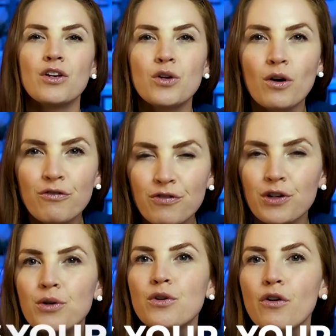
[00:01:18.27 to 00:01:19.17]
Your
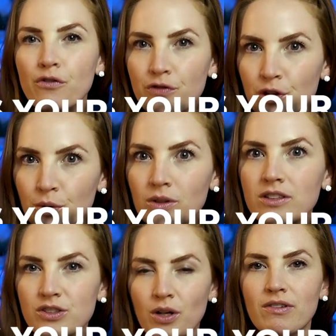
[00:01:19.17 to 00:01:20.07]
food
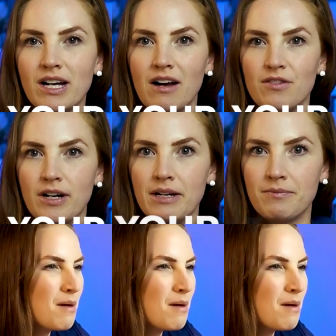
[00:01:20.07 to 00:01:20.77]
fuels your recovery.